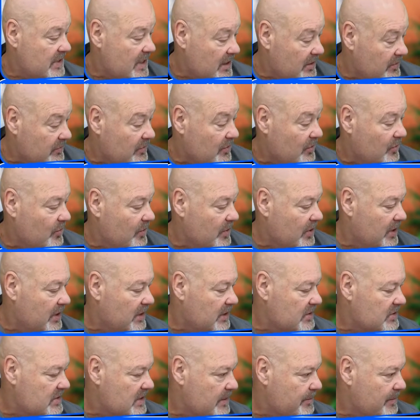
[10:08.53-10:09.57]
I don't know where it
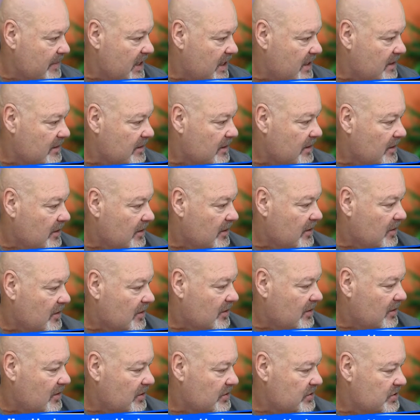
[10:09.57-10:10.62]
is. I'm not
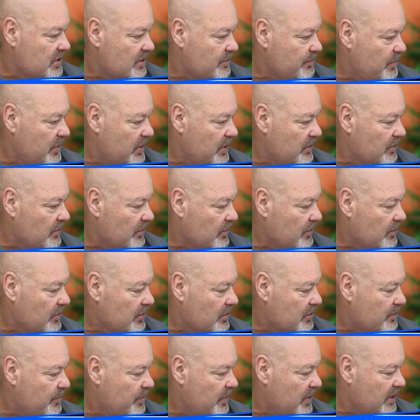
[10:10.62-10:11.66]
going to jump in and
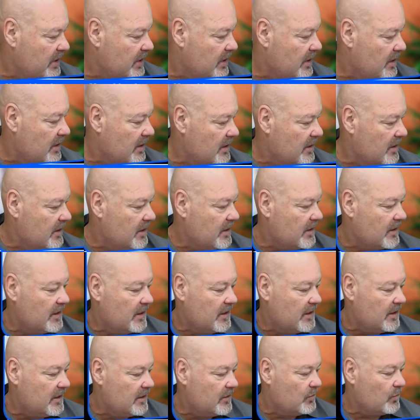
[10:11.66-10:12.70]
look, but
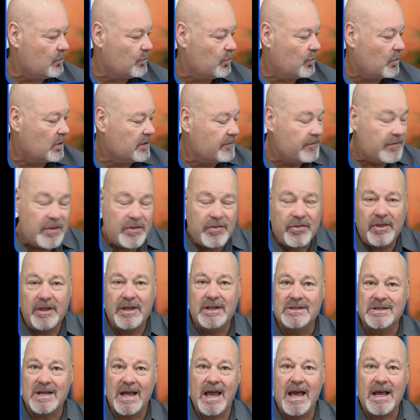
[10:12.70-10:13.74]
one of the
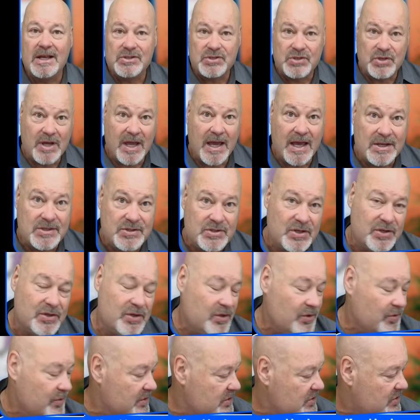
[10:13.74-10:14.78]
things I ask you guys to
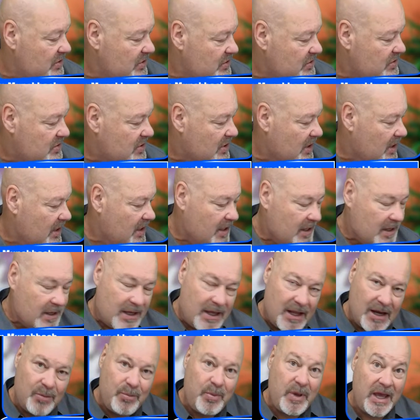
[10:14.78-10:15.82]
do is just
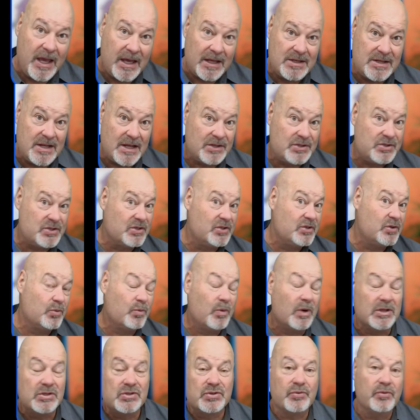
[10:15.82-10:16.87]
kind of pay attention to
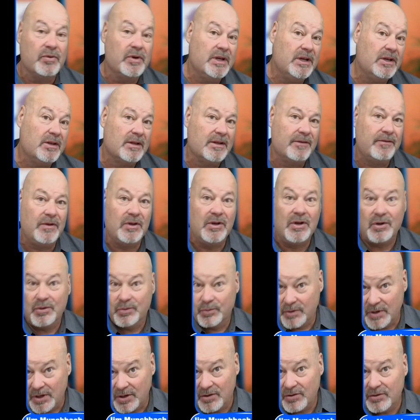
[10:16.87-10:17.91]
what's real. If you
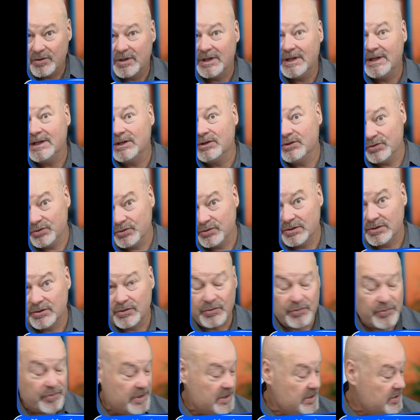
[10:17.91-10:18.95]
don't know, you need to do a
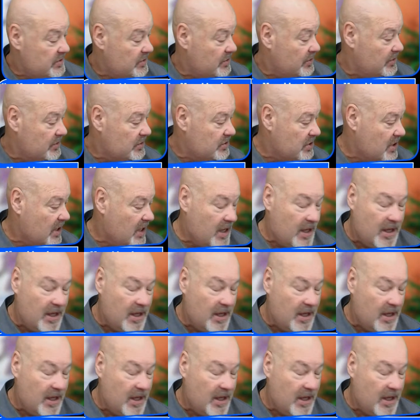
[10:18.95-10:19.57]
little research.